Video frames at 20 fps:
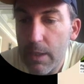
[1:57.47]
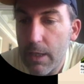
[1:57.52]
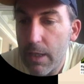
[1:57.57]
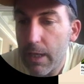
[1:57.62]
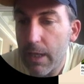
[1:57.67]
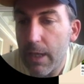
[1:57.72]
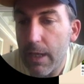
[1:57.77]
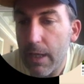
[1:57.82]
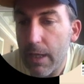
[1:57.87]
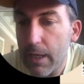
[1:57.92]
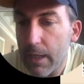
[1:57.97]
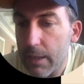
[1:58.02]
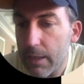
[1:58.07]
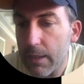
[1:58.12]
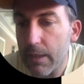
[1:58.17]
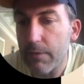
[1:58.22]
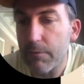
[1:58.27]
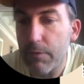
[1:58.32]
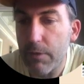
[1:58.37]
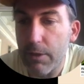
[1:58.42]
and
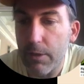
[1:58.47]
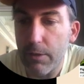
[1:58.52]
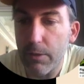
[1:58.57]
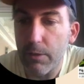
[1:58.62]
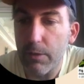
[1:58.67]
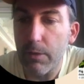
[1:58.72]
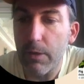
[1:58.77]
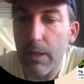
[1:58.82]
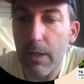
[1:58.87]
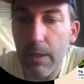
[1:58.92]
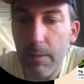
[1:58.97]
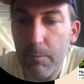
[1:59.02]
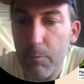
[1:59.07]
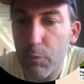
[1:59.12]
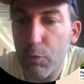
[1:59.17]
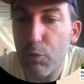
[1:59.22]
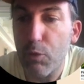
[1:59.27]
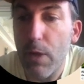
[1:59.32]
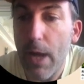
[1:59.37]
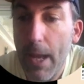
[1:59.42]
if they're
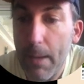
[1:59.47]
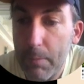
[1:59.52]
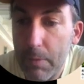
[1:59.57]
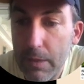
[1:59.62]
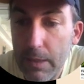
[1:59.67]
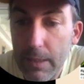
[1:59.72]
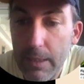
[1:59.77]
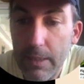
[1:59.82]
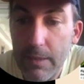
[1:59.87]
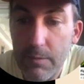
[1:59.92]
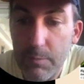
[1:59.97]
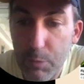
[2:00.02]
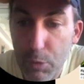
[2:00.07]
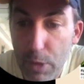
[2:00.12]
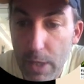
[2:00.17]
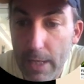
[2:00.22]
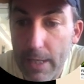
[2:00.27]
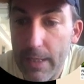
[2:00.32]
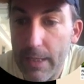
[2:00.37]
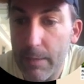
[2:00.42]
rapidly
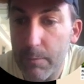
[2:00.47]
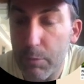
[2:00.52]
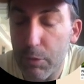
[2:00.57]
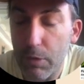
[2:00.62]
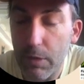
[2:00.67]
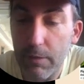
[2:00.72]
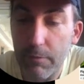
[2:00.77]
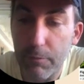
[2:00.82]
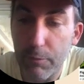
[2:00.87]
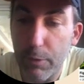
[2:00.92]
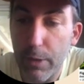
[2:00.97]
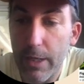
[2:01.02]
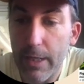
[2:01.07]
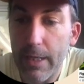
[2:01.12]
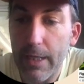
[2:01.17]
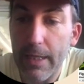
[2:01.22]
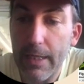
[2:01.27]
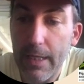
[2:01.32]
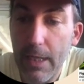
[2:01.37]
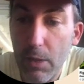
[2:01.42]
spreading and
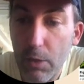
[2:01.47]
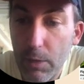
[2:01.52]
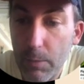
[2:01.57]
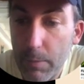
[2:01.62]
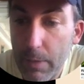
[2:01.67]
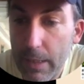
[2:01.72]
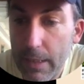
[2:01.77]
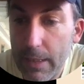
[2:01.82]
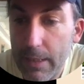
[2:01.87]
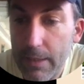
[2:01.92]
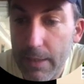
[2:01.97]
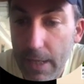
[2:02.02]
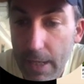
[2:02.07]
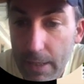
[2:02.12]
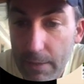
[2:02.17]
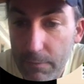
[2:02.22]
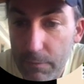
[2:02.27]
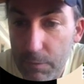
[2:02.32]
proliferating and outcompeting native